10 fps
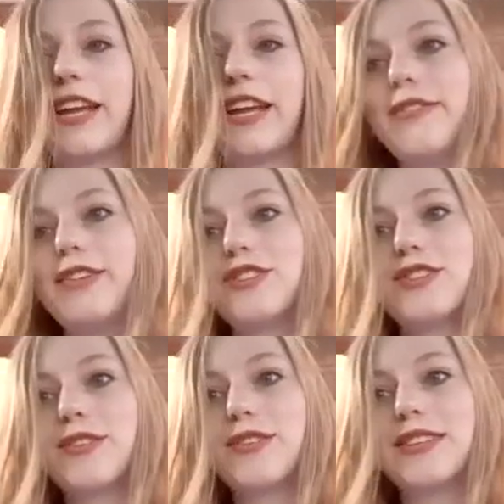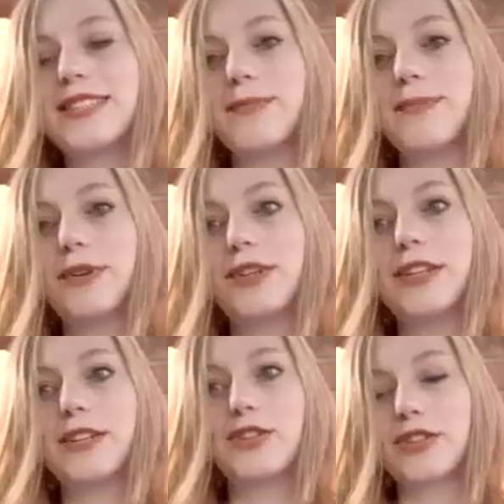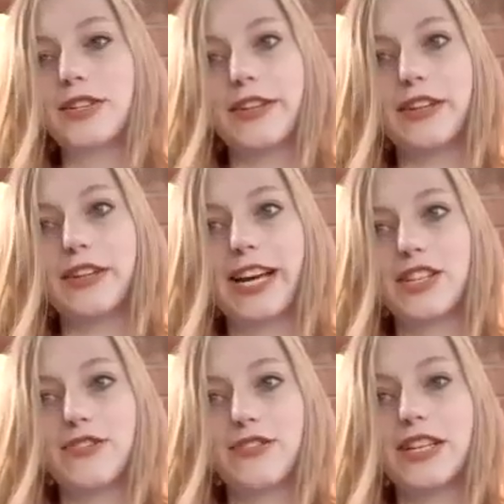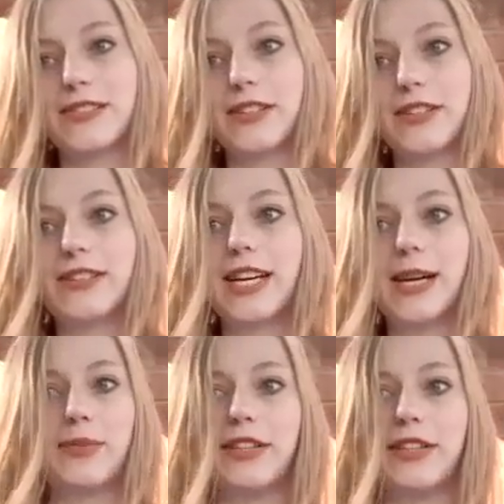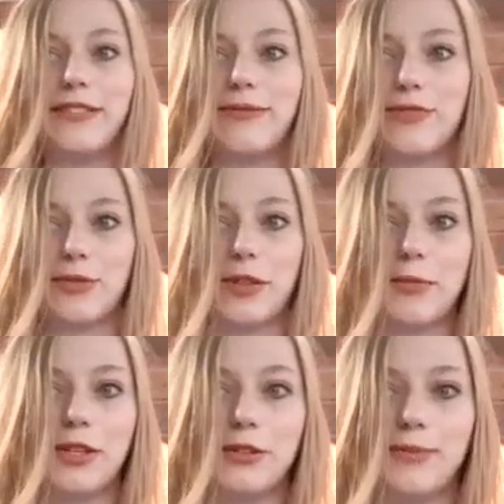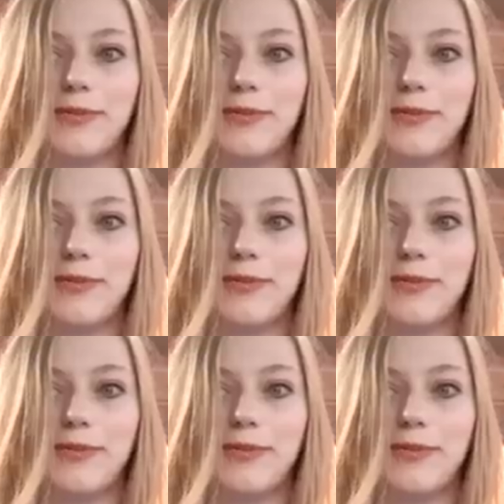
even just something simple like the doctor giving a catchphrase, like, brilliant, Geronimo.